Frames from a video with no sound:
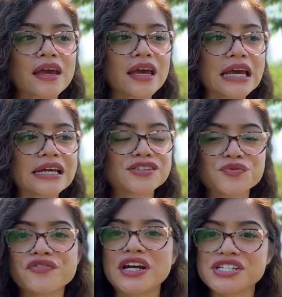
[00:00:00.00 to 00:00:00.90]
it is
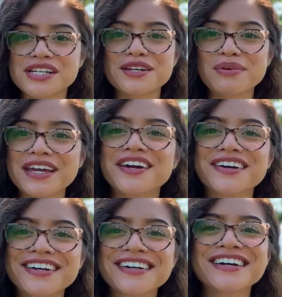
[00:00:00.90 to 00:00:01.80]
refreshing to be
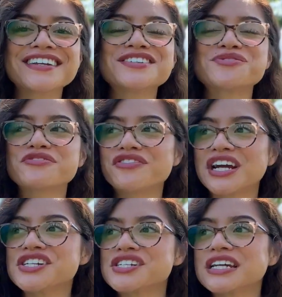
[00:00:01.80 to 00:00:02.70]
here. It is
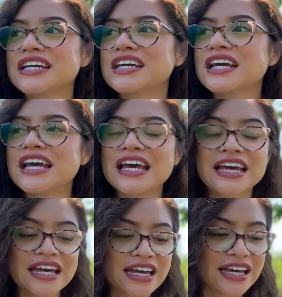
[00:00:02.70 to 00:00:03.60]
refreshing,
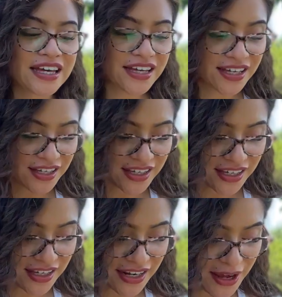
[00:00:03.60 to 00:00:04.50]

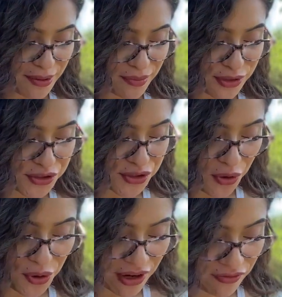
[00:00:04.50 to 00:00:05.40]
and I am
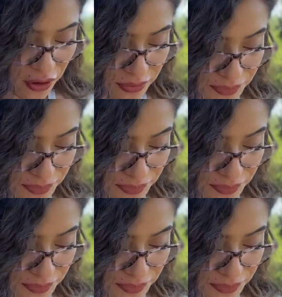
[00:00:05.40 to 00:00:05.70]
so grateful.